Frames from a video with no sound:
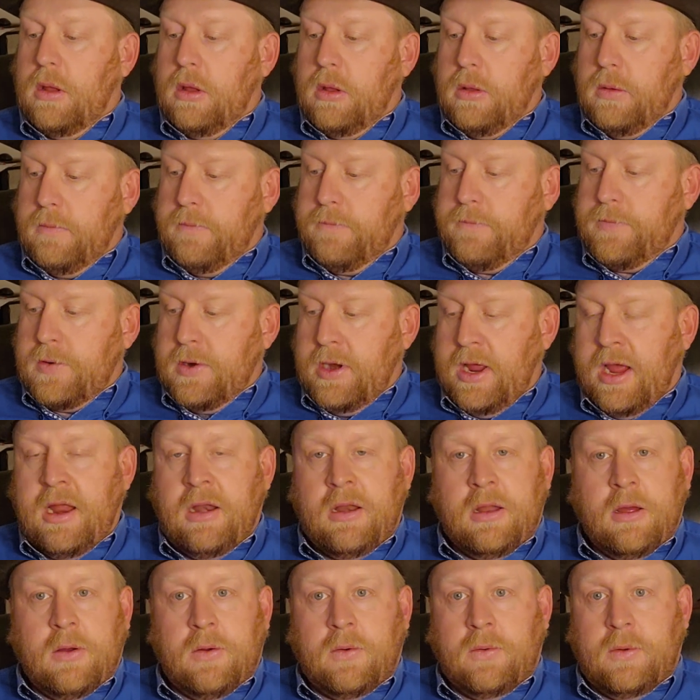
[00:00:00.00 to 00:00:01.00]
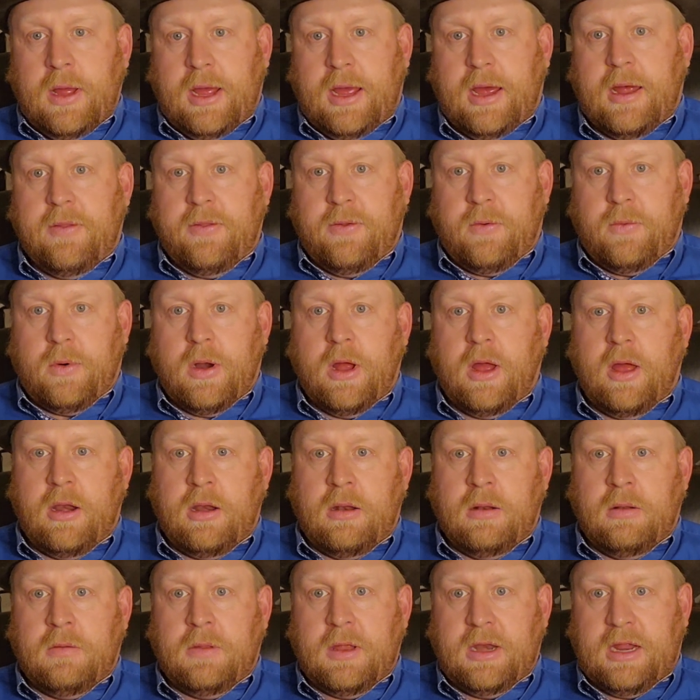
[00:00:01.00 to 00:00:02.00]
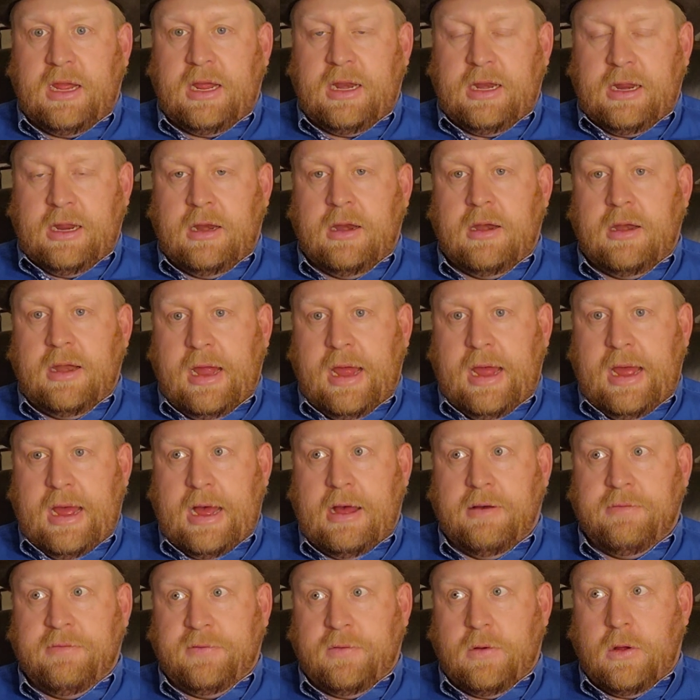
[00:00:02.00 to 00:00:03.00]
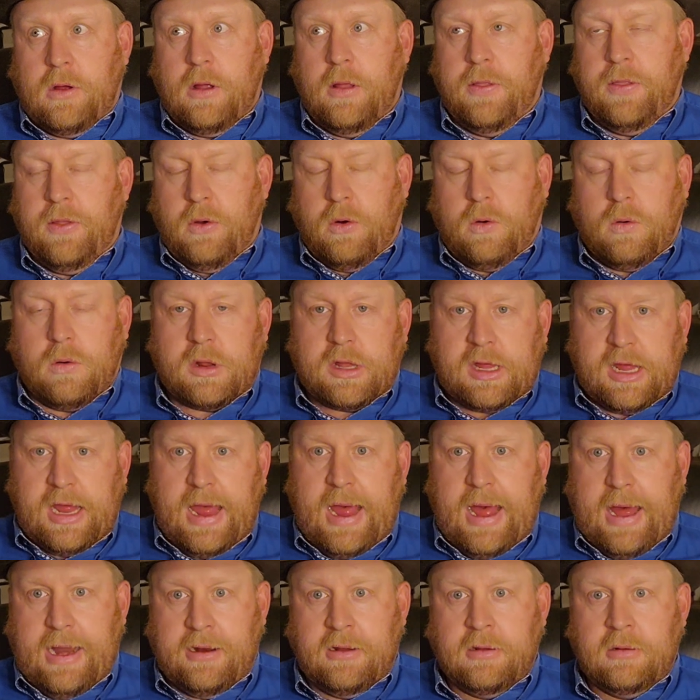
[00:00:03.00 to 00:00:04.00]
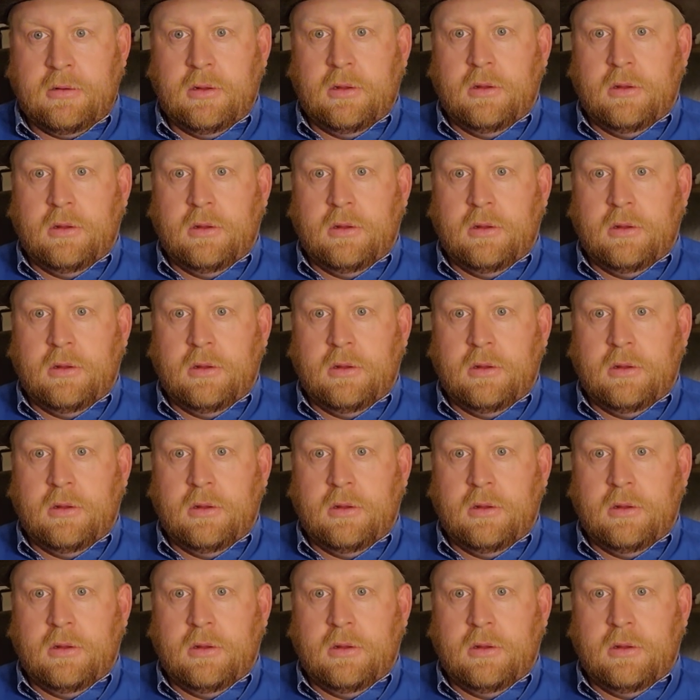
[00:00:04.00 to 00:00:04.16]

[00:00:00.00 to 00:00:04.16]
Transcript: Fernando had the run that he needed to have on the horse he had.